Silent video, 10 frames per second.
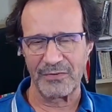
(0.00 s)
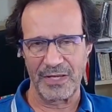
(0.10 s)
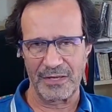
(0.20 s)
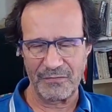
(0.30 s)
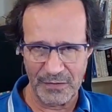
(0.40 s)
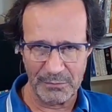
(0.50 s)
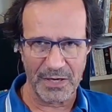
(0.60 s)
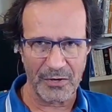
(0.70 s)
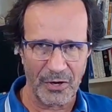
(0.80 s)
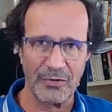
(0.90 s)
to get
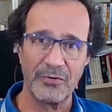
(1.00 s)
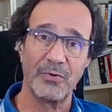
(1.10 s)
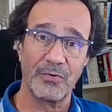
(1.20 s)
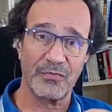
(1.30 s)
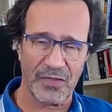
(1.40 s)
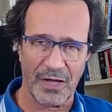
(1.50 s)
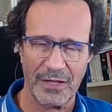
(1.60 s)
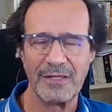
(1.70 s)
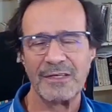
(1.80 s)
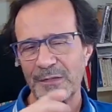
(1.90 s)
feedback on your
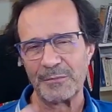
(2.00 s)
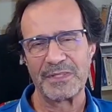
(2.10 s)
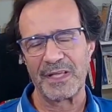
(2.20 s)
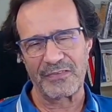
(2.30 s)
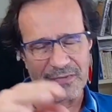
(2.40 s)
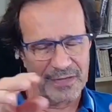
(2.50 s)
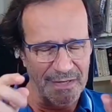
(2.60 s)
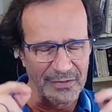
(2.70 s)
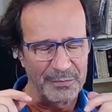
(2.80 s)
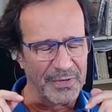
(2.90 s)
style? But that's
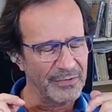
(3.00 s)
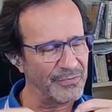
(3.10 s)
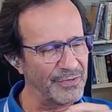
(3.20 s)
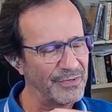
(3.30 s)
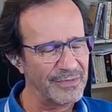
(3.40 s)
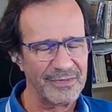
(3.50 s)
another part of the